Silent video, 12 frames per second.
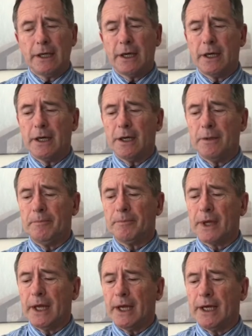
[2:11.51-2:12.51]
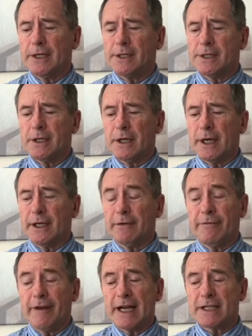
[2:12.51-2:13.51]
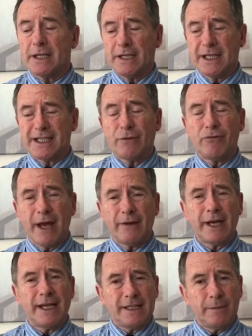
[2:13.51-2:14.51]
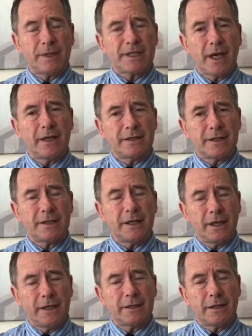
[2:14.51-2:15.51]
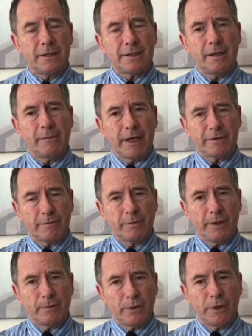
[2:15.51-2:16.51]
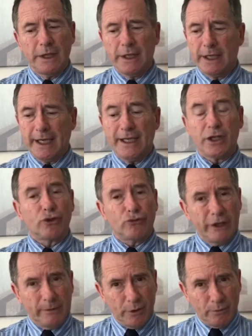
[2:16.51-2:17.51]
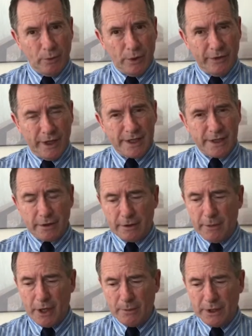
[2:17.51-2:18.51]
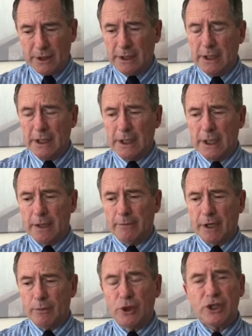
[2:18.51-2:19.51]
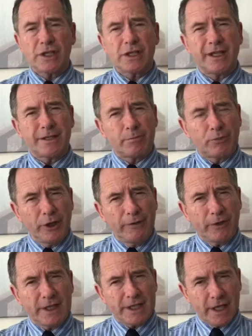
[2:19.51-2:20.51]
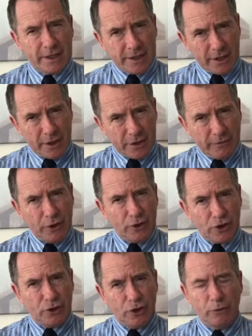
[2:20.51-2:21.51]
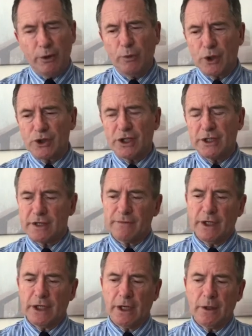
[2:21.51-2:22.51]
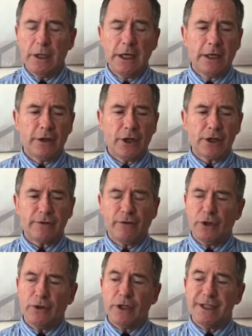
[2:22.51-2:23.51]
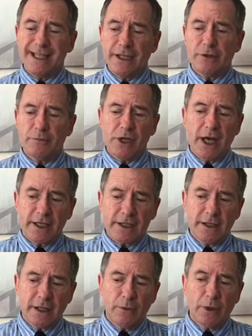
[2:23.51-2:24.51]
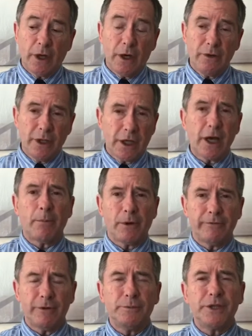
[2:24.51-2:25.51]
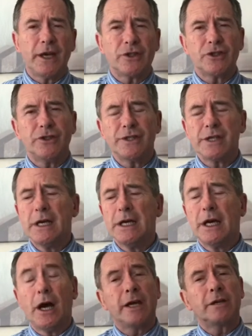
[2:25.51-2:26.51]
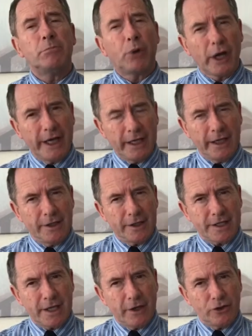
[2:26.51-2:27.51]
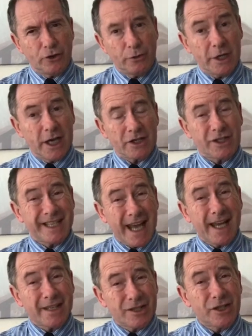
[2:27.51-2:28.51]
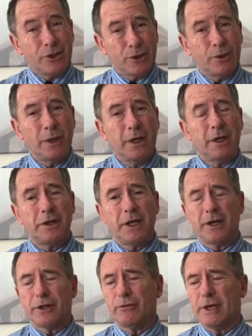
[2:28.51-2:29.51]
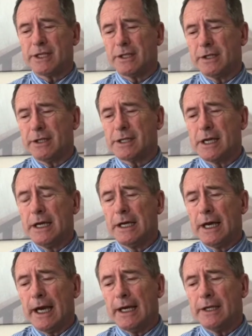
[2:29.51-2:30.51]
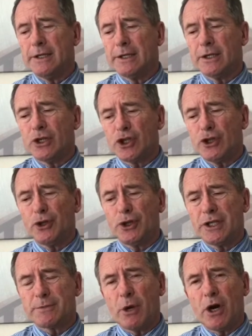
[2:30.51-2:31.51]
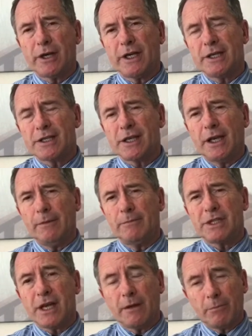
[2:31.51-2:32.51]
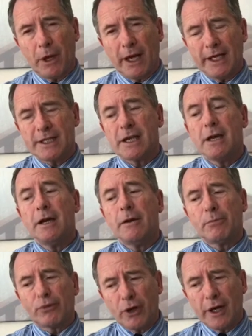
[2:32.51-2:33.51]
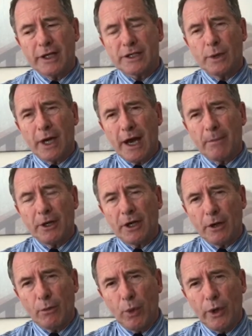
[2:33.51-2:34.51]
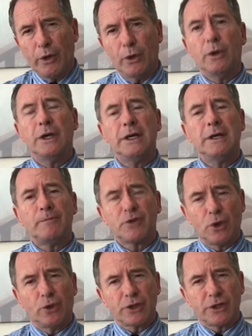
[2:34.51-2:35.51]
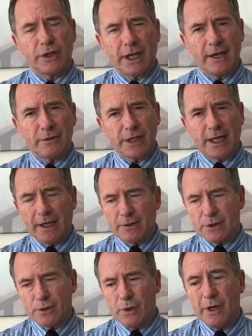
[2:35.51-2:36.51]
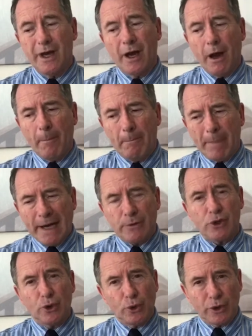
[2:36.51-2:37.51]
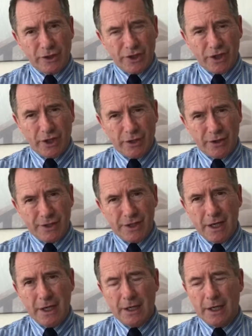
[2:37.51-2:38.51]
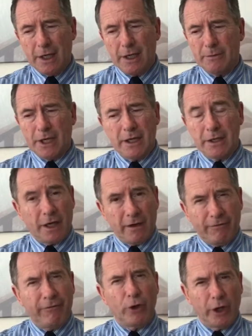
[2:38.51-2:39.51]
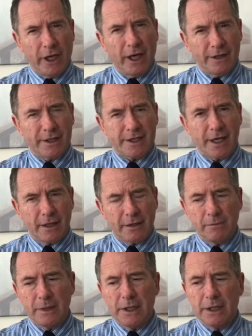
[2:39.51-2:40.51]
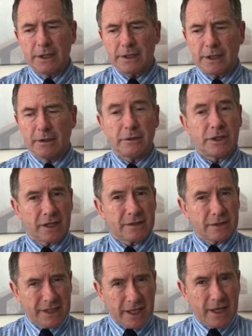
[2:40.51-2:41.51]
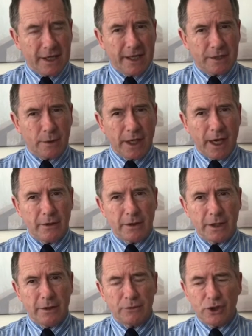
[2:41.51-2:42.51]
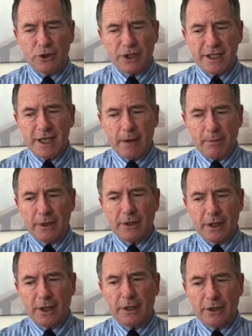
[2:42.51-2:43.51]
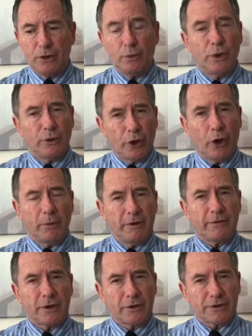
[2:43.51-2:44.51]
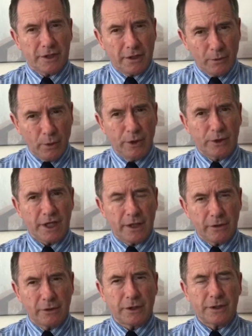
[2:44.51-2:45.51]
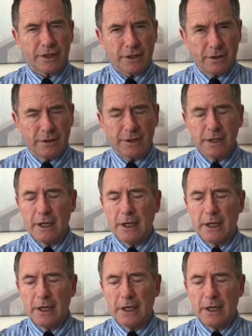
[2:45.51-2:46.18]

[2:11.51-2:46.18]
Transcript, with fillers: Um, and uh, and in fact, it's around 80% is the is, is, the amount of people in agreement with this at the moment. Um, I would just like to briefly say to those of you, should you be watching this video, those of you that did object, and there were only a couple of objections. I completely understand your objections, as do the other residents. And uh, should this parking scheme take place prior to it happening, I will talk to the county council about your concerns um, and I fully understand them. So just take that into account. Um, should this happen, uh, you will not be forgotten. I will take your concerns